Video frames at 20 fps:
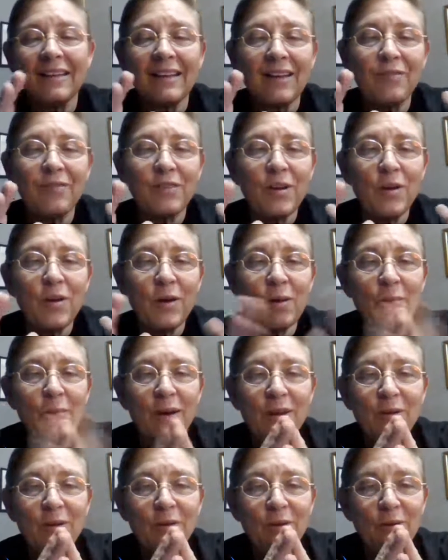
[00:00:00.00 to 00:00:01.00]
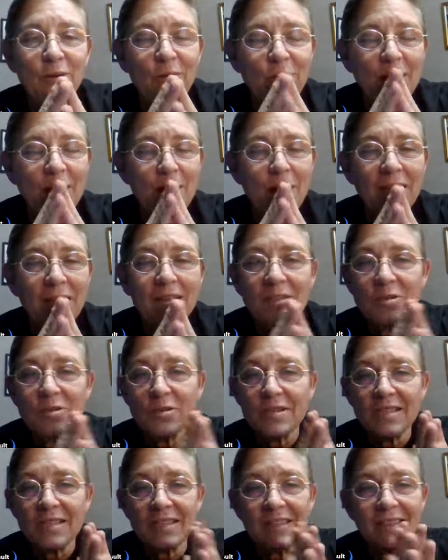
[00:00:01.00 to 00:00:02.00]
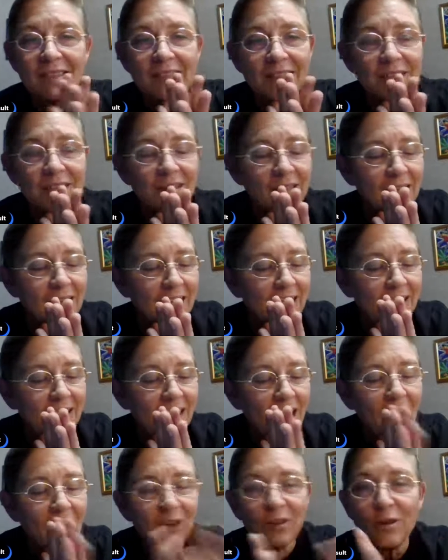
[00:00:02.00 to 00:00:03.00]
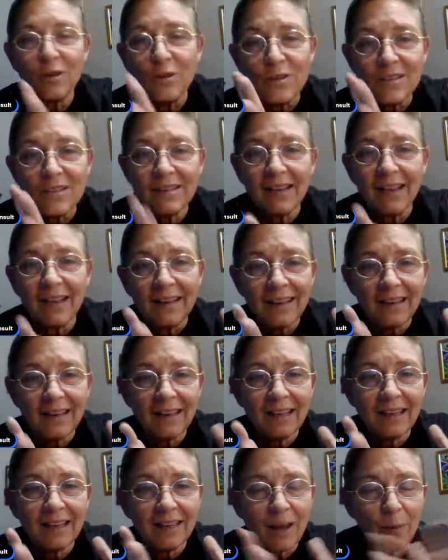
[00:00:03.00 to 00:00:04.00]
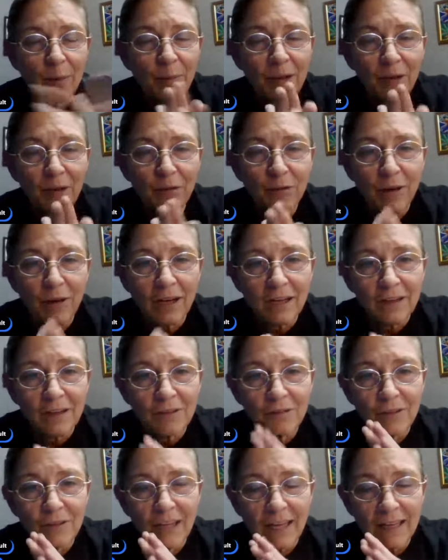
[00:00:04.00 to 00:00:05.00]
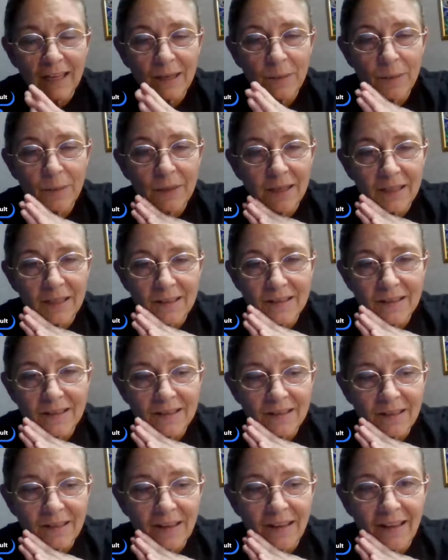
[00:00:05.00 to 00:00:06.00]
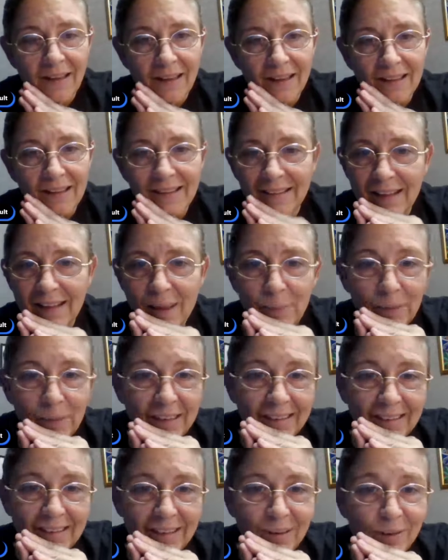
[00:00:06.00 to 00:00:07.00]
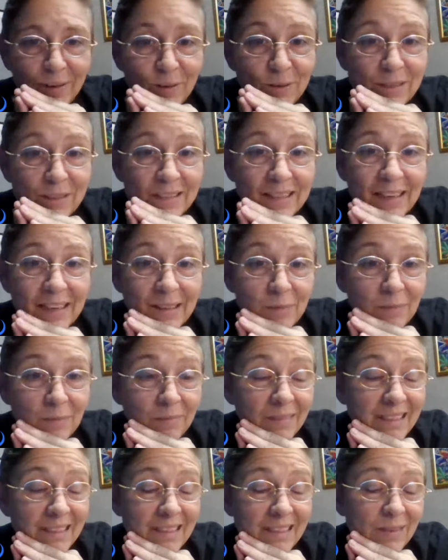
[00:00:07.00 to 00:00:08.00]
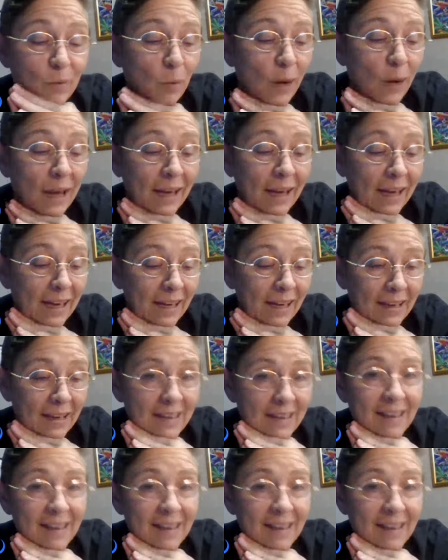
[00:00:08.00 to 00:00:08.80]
If you know anybody who might be interested in understanding and not being afraid of cannabis, let me know. Send them this way.